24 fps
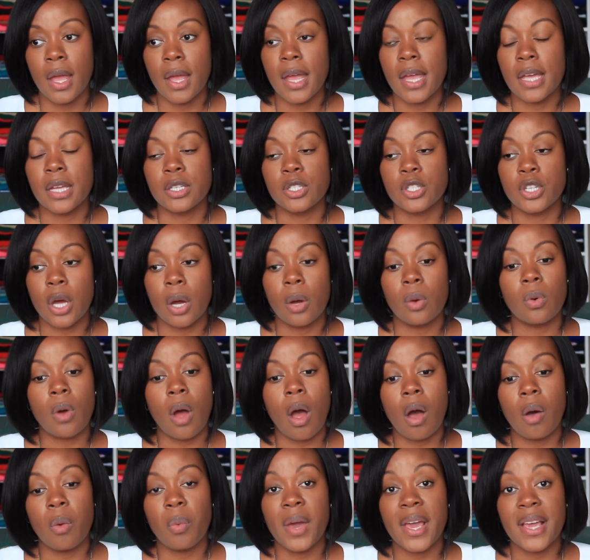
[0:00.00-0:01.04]
and don't
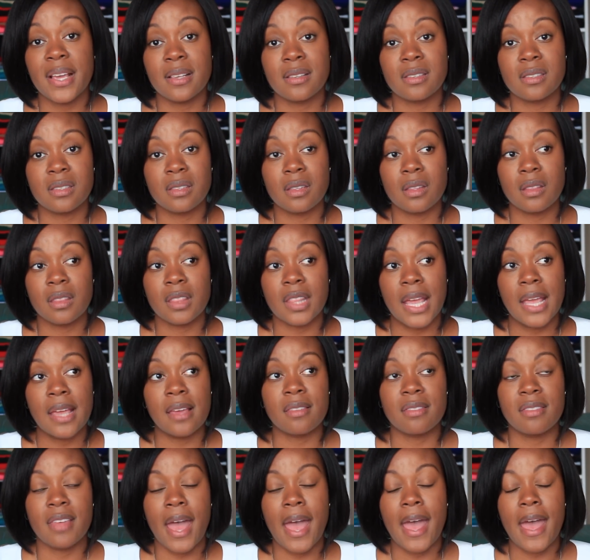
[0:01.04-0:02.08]
always
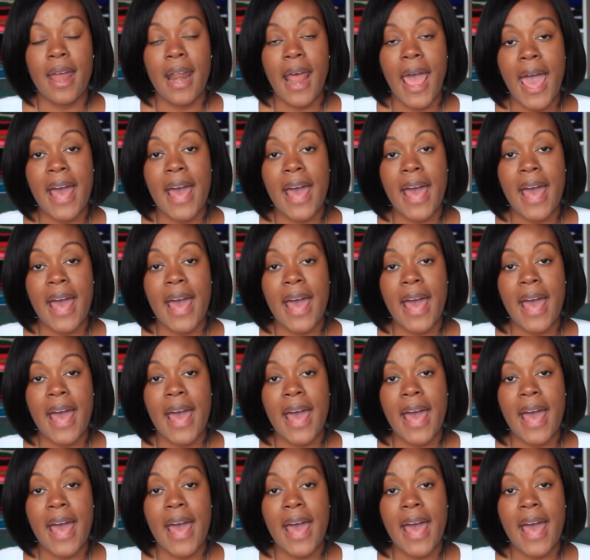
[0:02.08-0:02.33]
think that